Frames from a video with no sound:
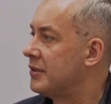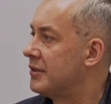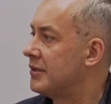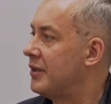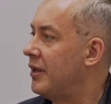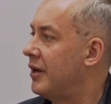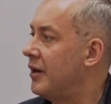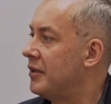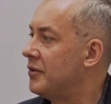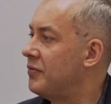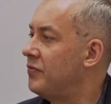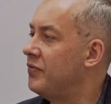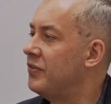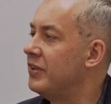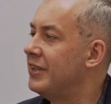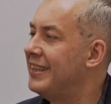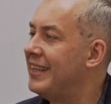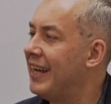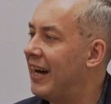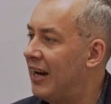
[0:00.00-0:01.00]
start
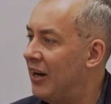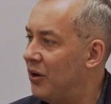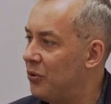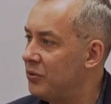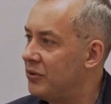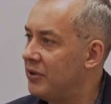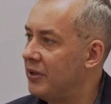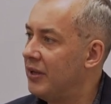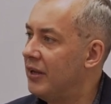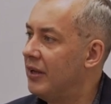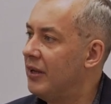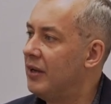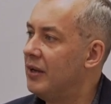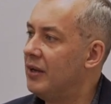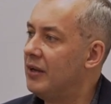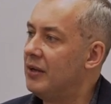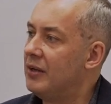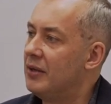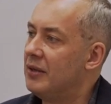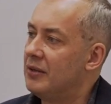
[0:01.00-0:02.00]
without
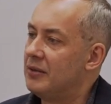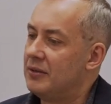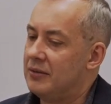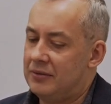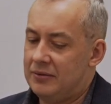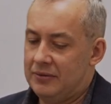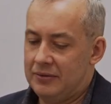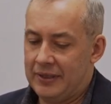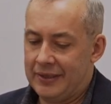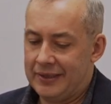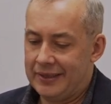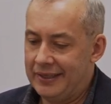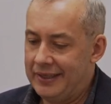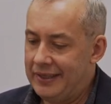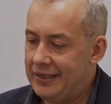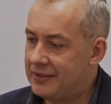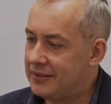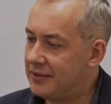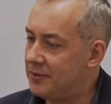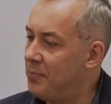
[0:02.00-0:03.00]
at
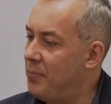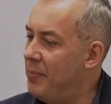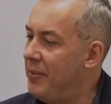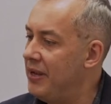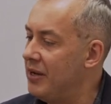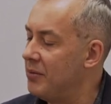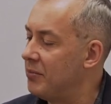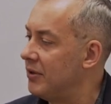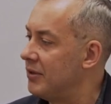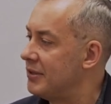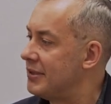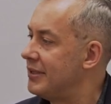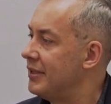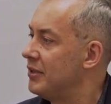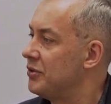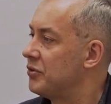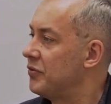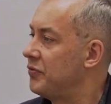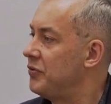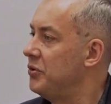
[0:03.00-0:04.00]
least minimal
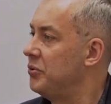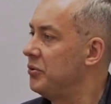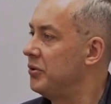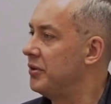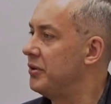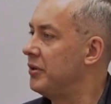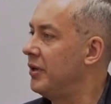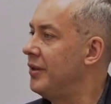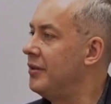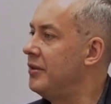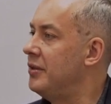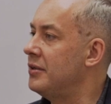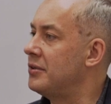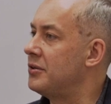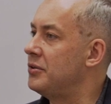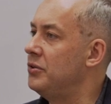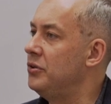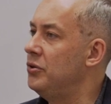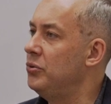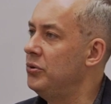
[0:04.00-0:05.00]
sense of unity. And
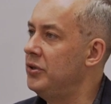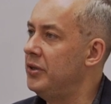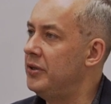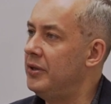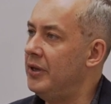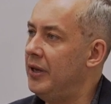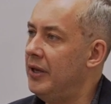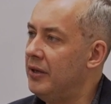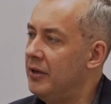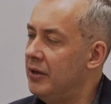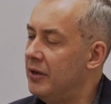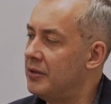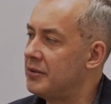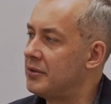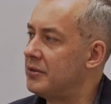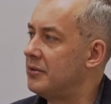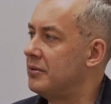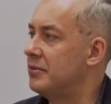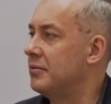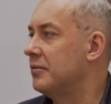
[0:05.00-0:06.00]
this unity, I
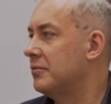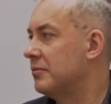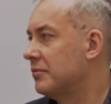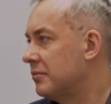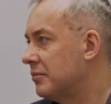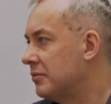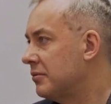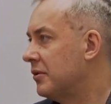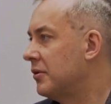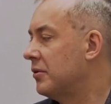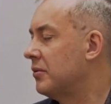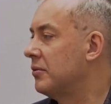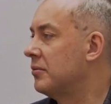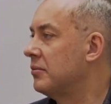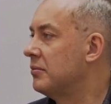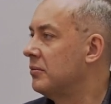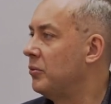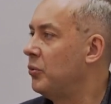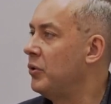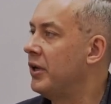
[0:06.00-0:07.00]
guess,
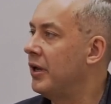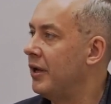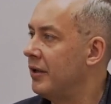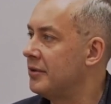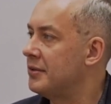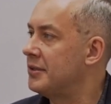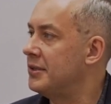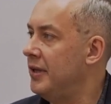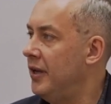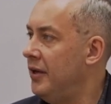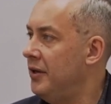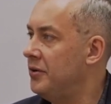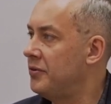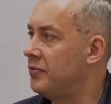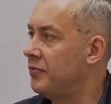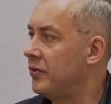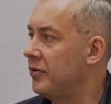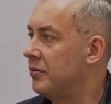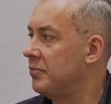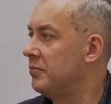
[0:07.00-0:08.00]
we can say
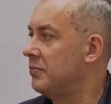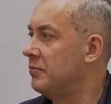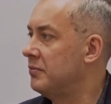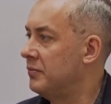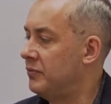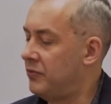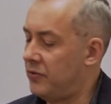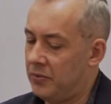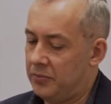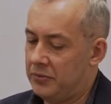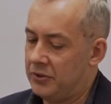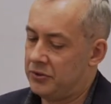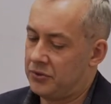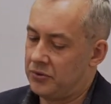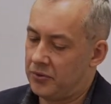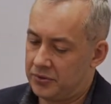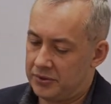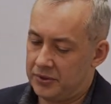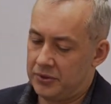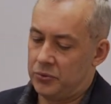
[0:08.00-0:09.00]
it from, from the
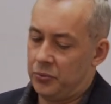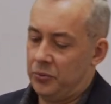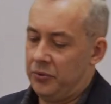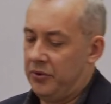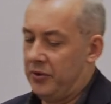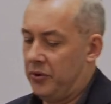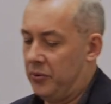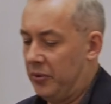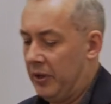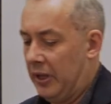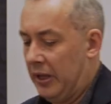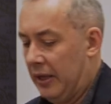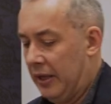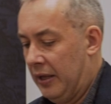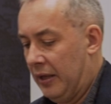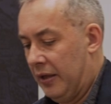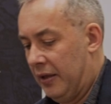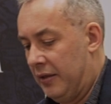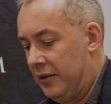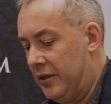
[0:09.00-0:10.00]
sources we know
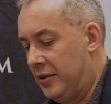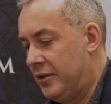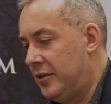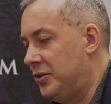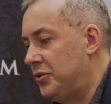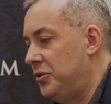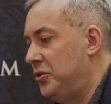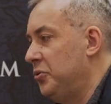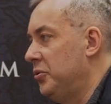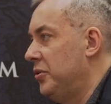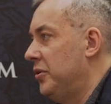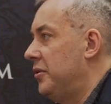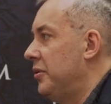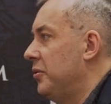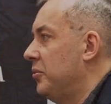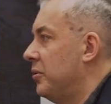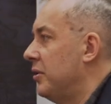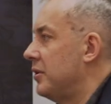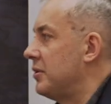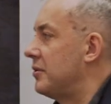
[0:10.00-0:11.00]
that this unity
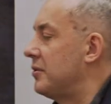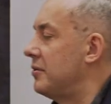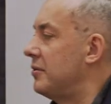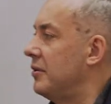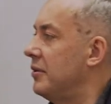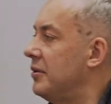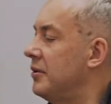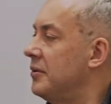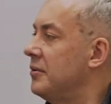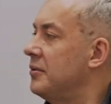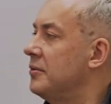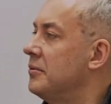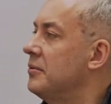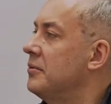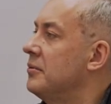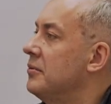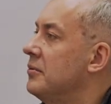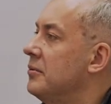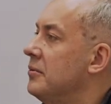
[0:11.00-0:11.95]
was uh,